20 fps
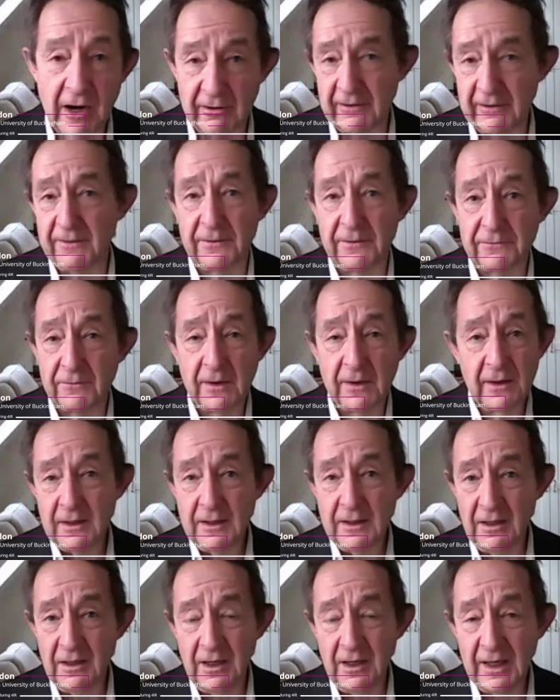far in the
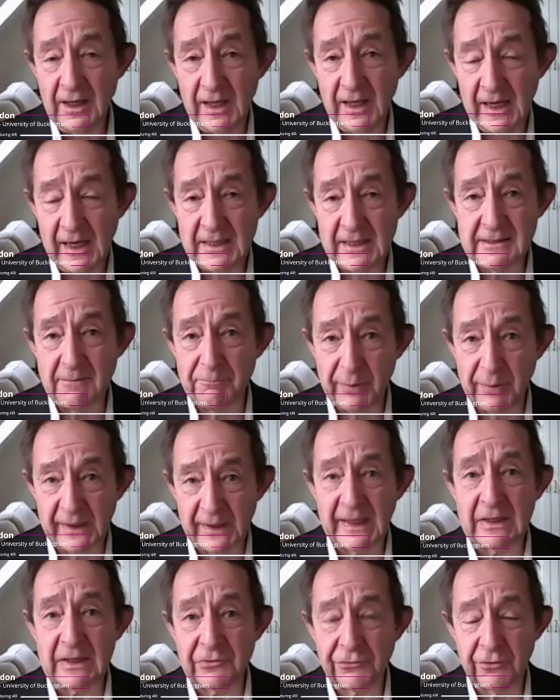ahead,
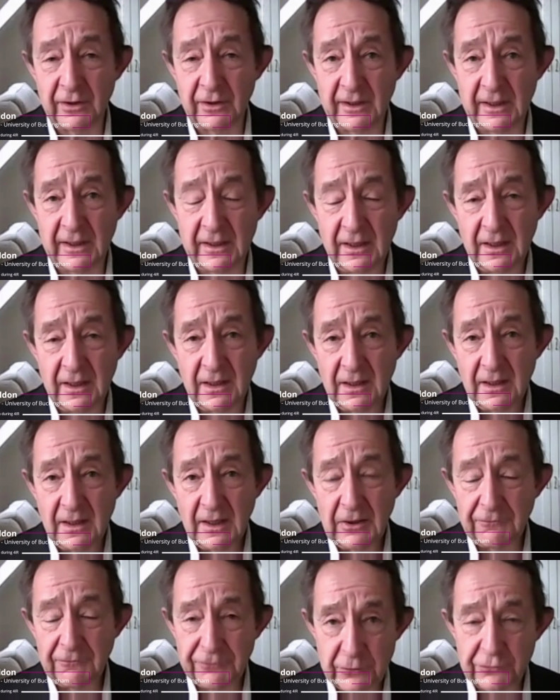but actually
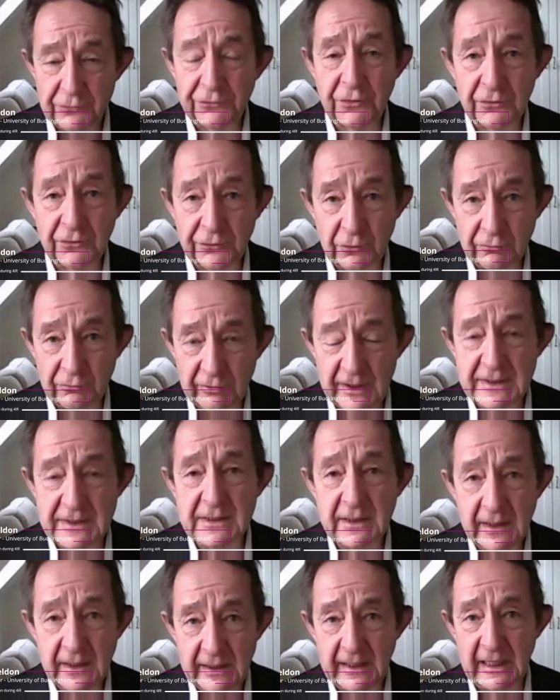the future is
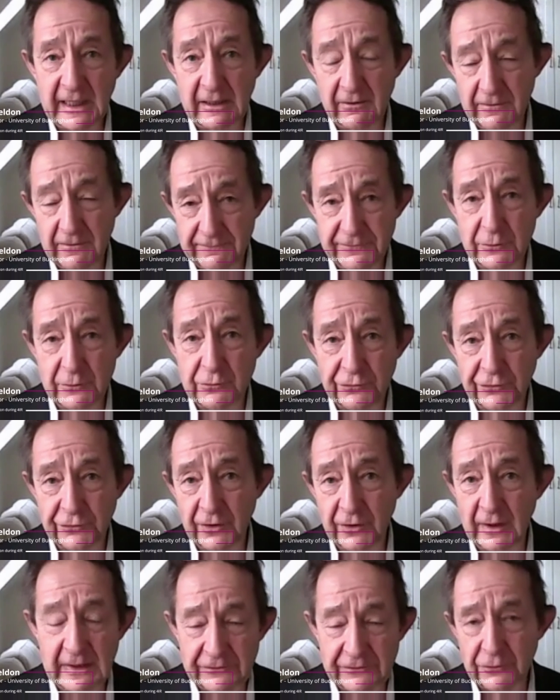already here and the
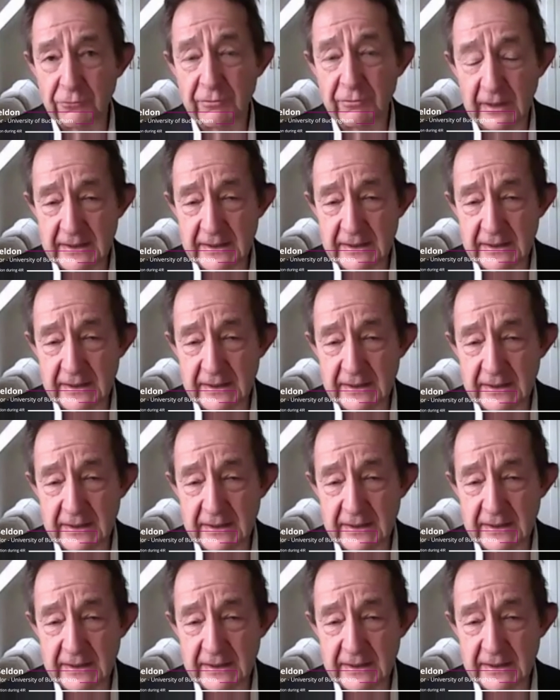future is already in
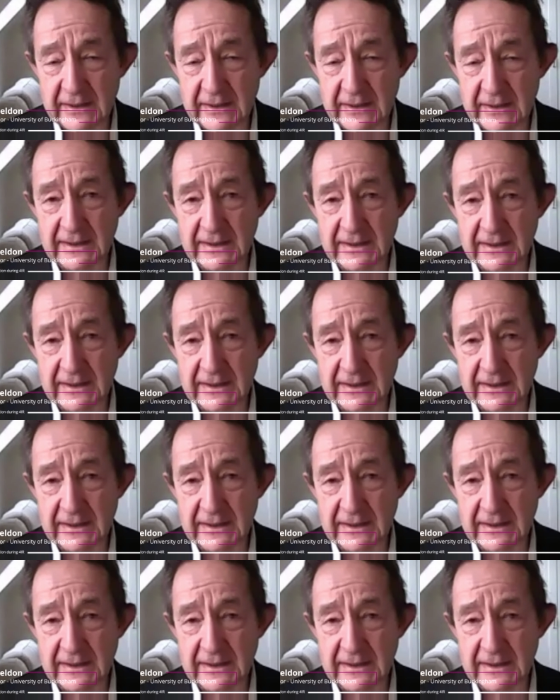the past
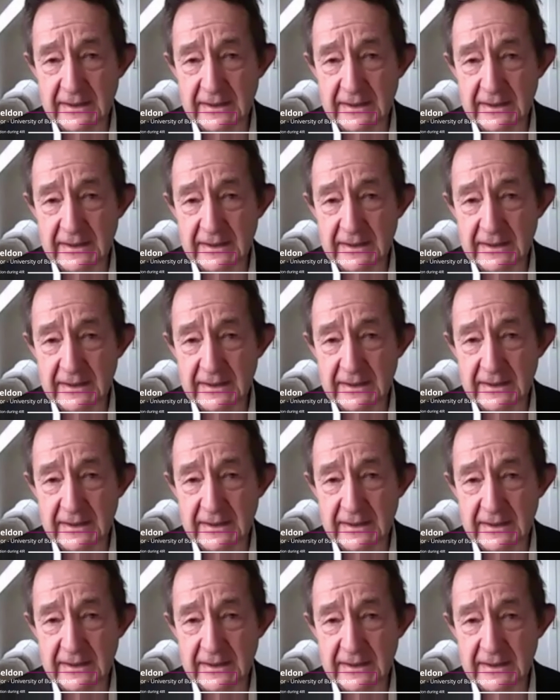in
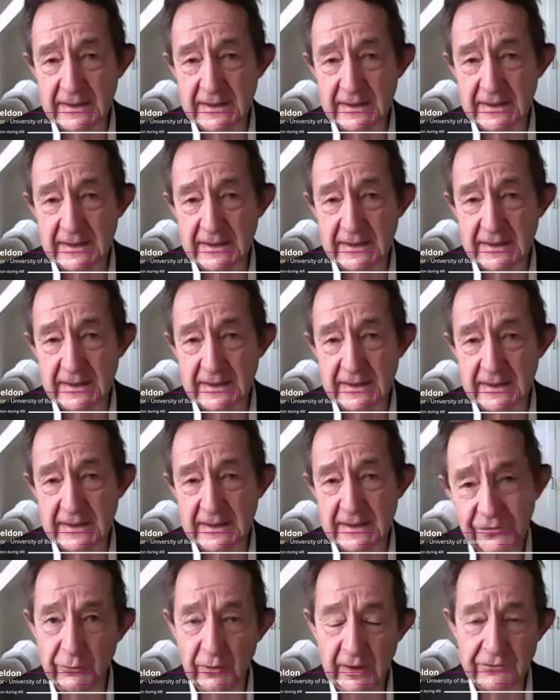several countries,
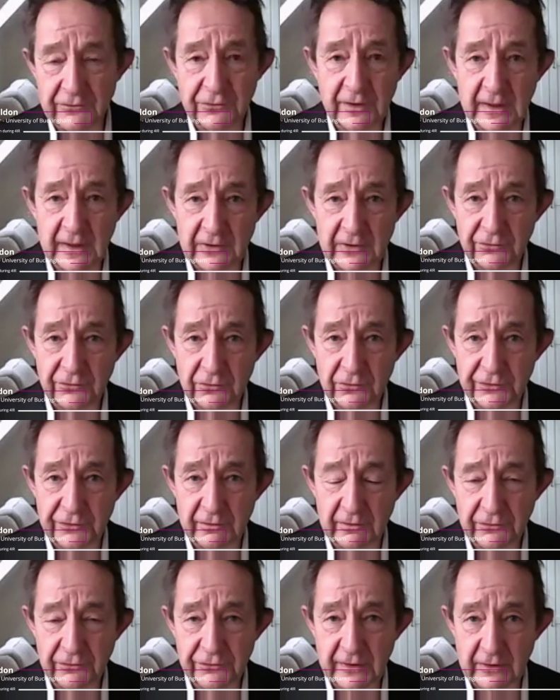several educational
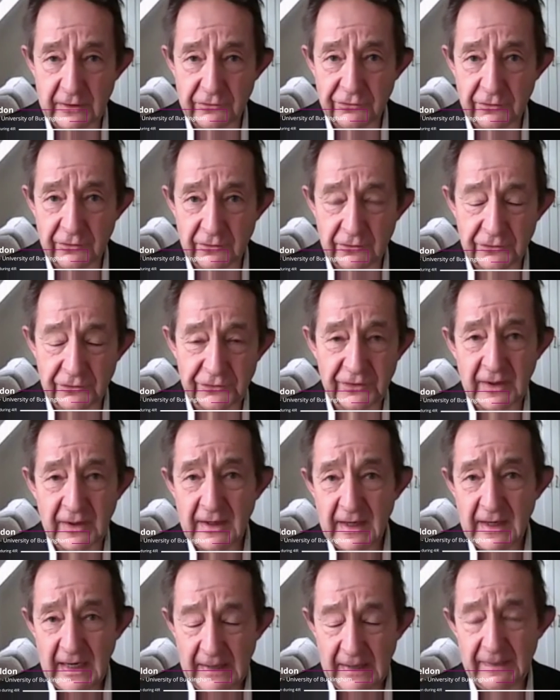jurisdictions,
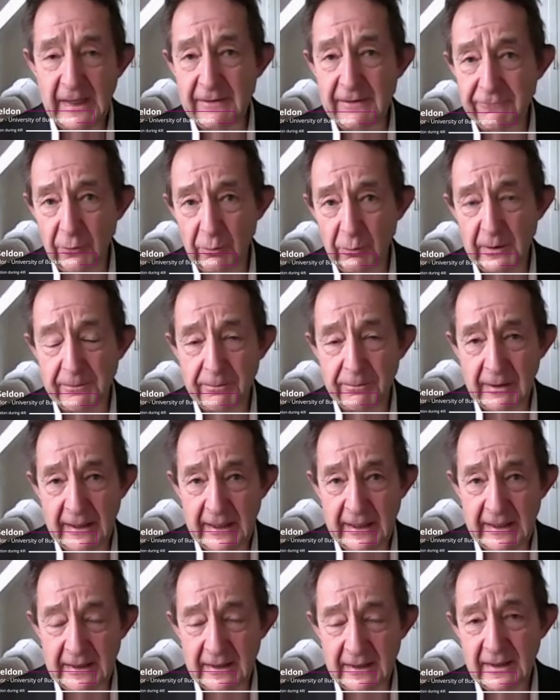and therefore we're
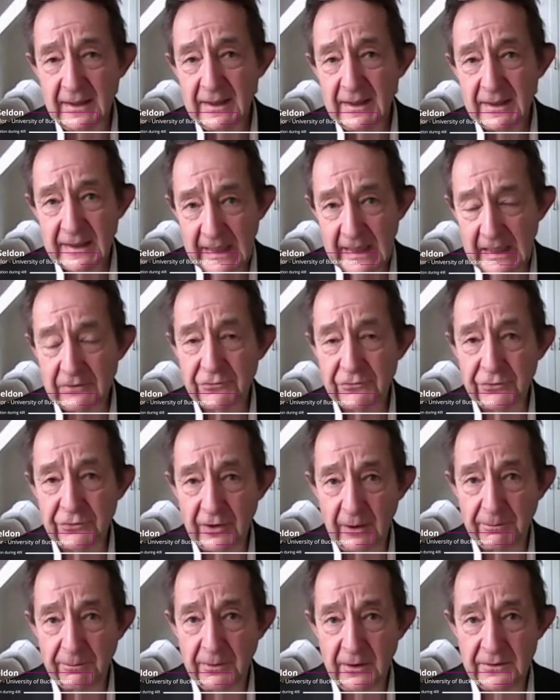playing catch
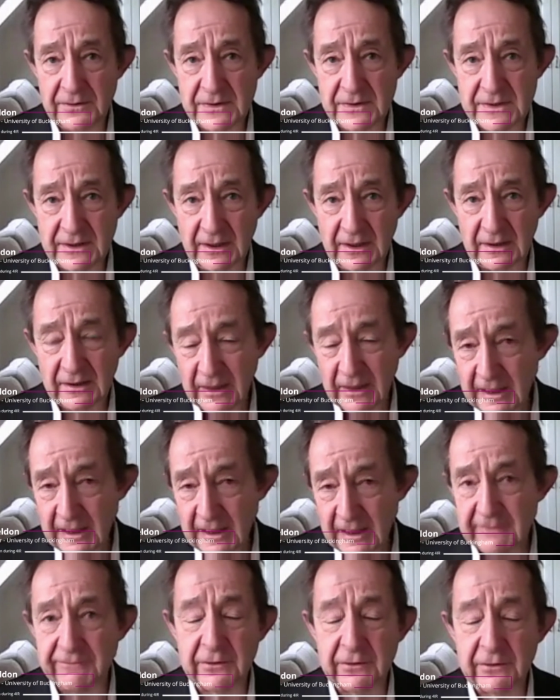up, and
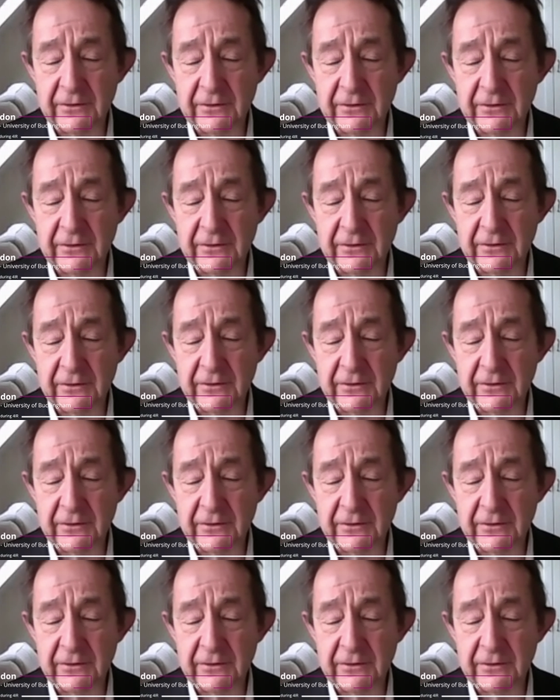COVID has